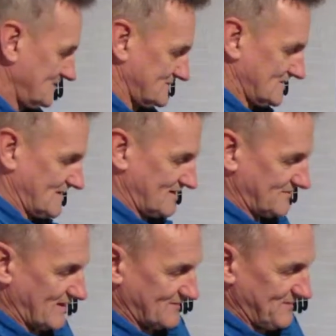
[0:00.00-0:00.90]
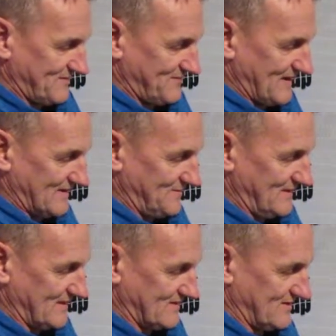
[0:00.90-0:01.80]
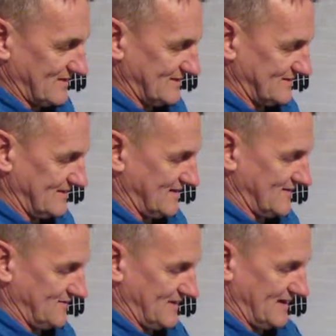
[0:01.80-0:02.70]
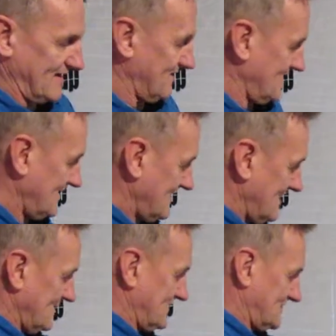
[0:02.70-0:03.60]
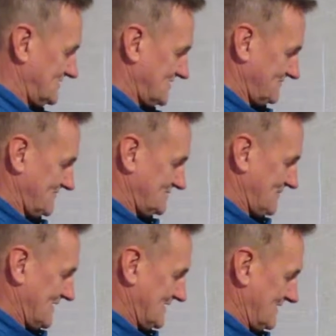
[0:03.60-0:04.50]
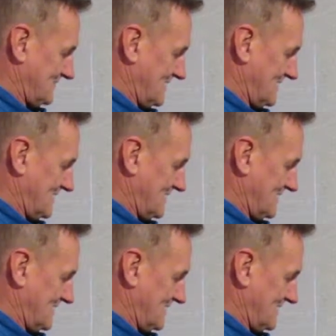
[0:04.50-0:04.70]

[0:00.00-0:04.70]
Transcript: So now I've got a big fat bead of caulking there and there. I'm going to shove this back up